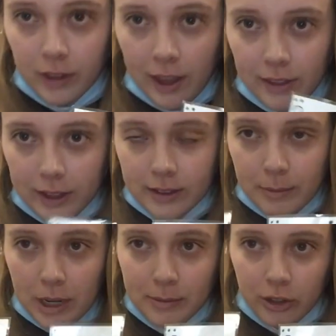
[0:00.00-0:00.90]
And then
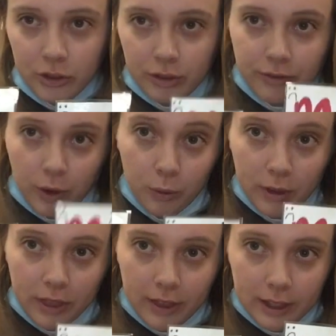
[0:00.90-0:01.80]
sometimes I'll do a vote
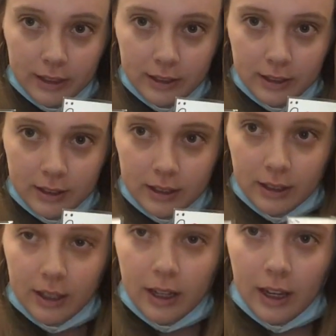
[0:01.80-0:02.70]
with this,
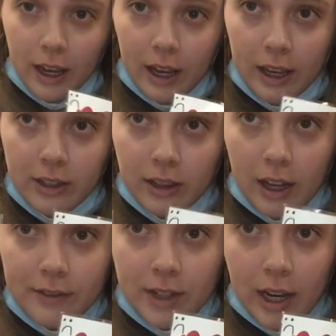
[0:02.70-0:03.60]
and a
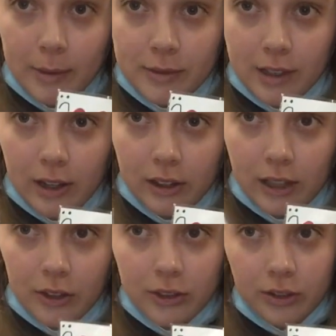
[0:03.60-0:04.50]
lot of times I'll
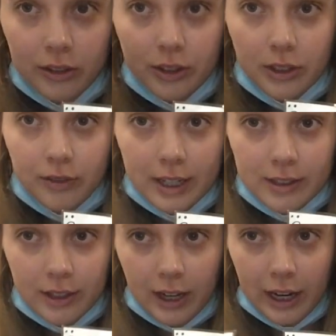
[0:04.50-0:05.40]
allow students to raise
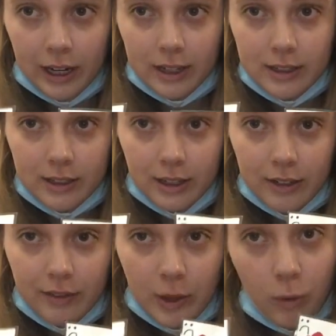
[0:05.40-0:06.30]
their hand
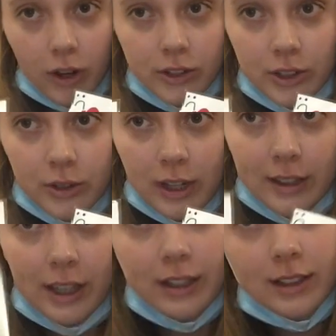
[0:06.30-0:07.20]
if they want to,
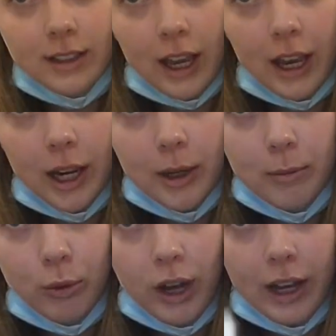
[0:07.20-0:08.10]
and they can say
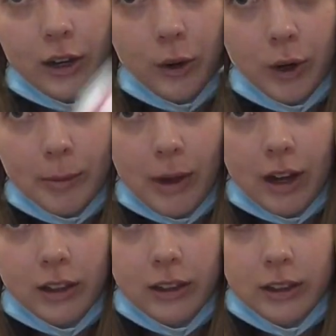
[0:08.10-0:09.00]
buen or
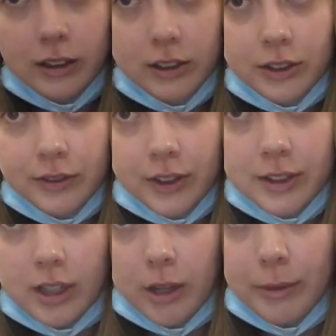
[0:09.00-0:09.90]
mal, just for
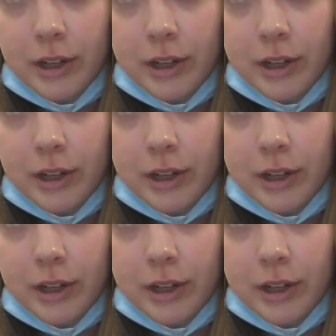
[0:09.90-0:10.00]
some